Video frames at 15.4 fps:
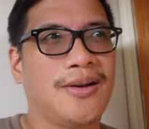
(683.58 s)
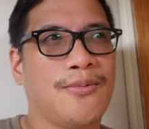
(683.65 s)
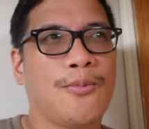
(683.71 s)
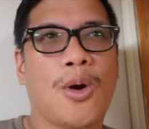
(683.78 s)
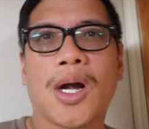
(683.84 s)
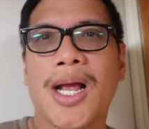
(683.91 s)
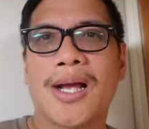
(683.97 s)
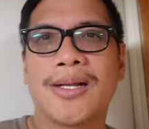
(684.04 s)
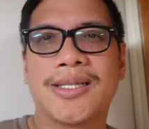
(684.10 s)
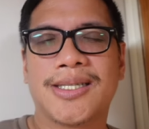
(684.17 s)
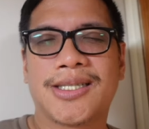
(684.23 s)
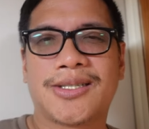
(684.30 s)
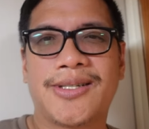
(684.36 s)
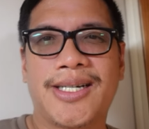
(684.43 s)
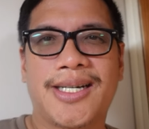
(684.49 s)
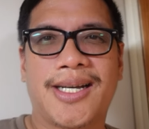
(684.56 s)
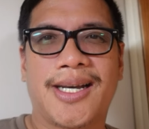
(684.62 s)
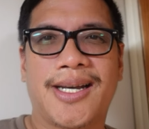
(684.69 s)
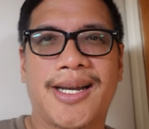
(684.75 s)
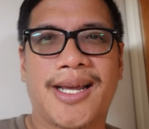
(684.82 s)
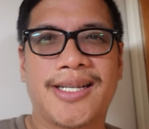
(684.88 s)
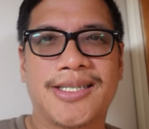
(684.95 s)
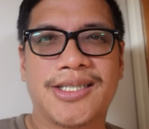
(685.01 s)
walk out in the street
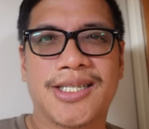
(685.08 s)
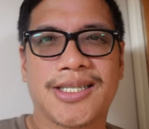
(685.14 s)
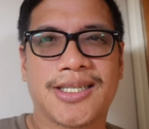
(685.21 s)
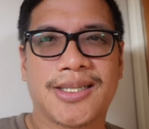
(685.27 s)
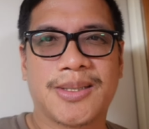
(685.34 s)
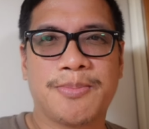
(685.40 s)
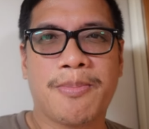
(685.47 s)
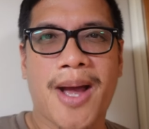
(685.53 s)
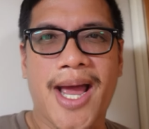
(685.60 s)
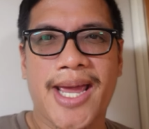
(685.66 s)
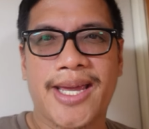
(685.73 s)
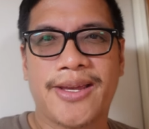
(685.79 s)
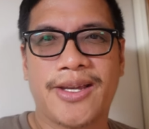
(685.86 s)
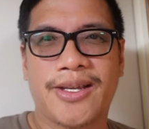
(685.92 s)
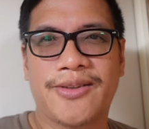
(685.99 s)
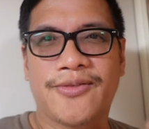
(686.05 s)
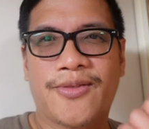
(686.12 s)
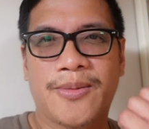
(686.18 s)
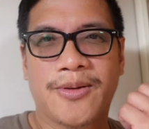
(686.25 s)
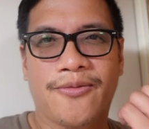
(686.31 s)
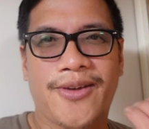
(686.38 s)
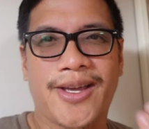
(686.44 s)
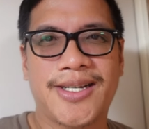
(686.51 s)
and you just buy
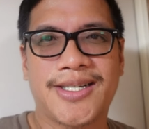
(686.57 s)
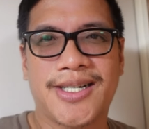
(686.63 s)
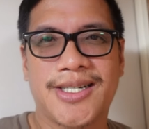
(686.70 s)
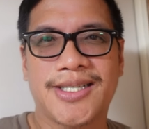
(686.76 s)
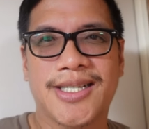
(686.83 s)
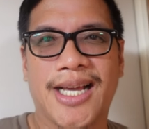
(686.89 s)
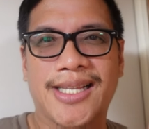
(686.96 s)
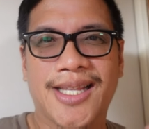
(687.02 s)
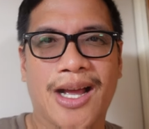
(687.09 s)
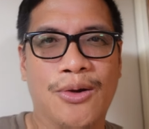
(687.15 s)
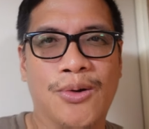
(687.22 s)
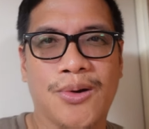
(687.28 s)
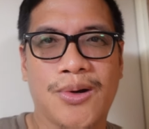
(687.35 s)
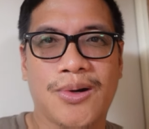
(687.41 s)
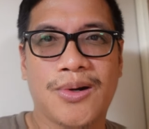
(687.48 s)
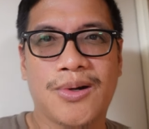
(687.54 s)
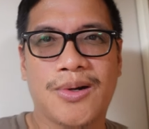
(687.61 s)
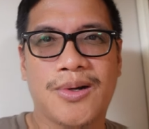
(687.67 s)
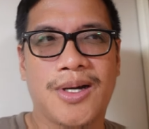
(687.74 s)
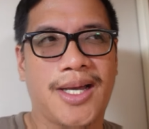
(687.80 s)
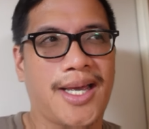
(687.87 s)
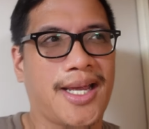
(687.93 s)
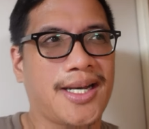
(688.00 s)
from the vendors like taho
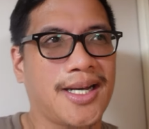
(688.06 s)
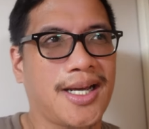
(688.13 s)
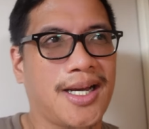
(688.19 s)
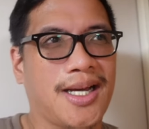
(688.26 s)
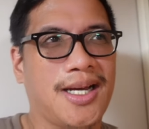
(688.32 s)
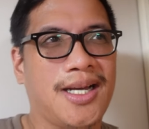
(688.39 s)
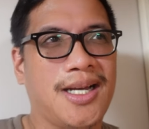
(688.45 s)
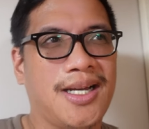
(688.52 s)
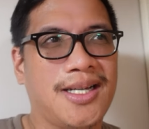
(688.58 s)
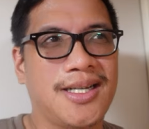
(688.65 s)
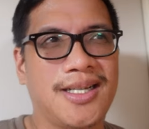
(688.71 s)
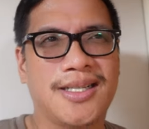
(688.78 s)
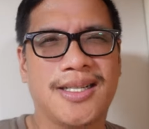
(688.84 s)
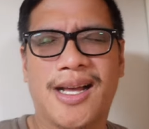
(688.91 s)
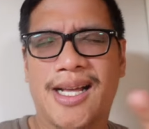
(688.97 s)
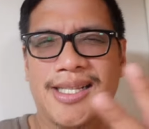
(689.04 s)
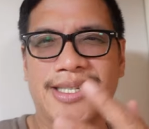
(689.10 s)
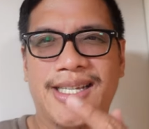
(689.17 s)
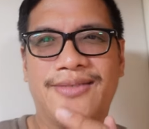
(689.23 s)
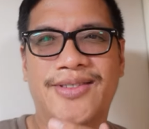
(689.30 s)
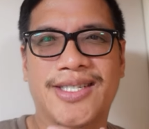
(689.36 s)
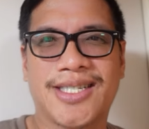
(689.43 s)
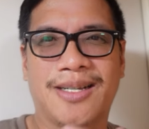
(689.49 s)
and uh, I think they
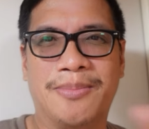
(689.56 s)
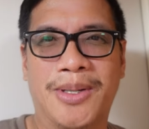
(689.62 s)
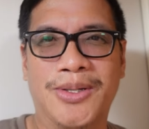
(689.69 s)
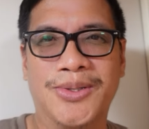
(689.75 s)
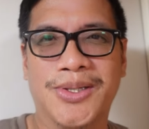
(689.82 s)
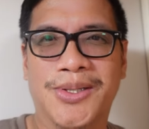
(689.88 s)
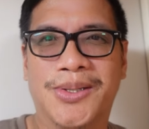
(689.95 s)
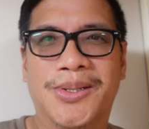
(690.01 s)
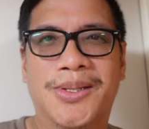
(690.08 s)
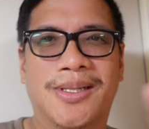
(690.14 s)
even sell balut.